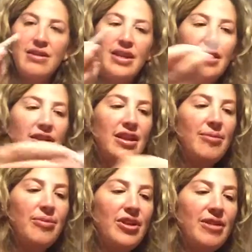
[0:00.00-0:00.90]
needle
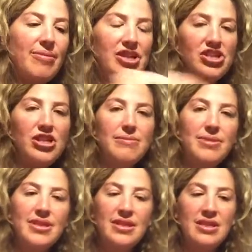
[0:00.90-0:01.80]
and put it in my
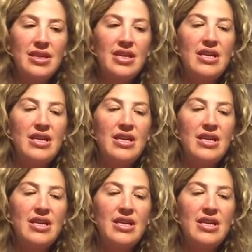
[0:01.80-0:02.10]
sharps.